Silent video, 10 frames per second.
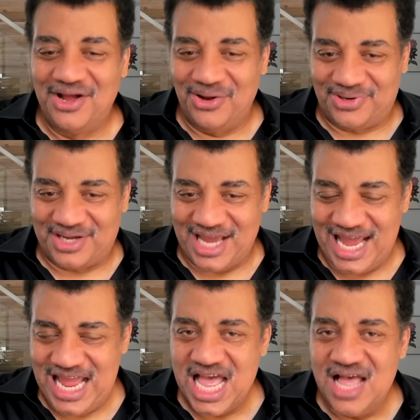
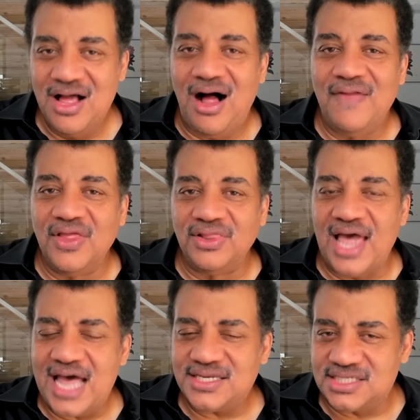okay. on the
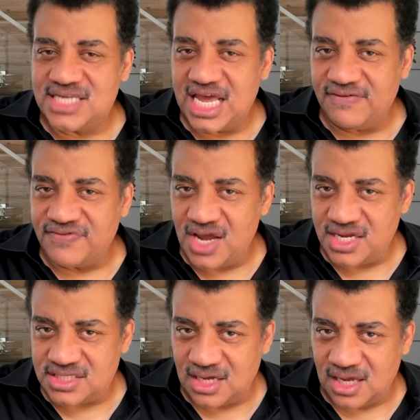last day of
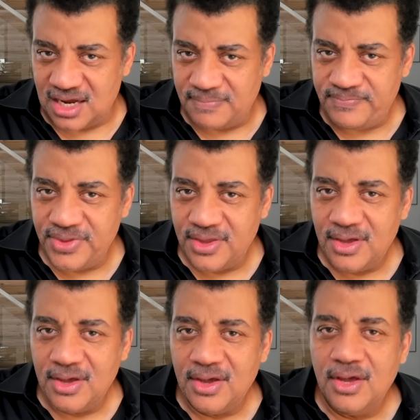nighttime,
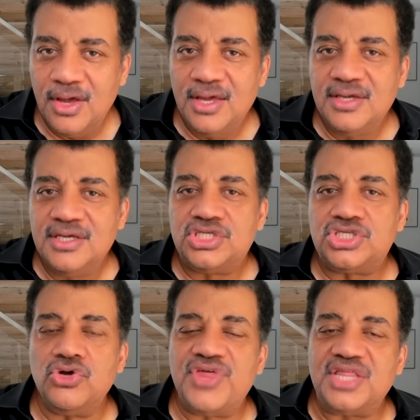
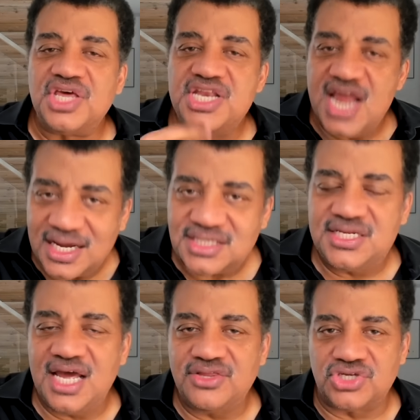so that the next
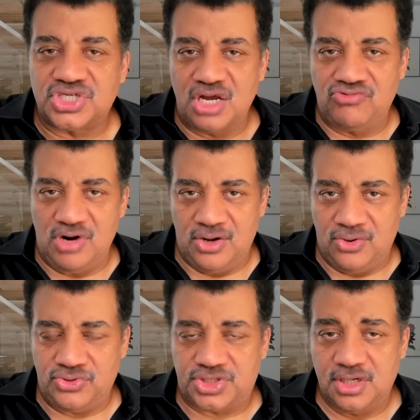day the sun
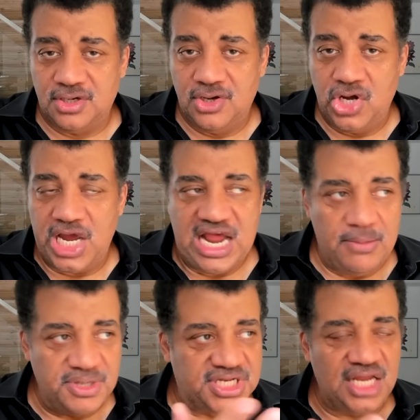rose. And how
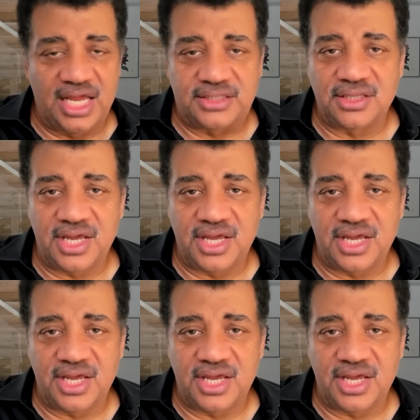much daylight do they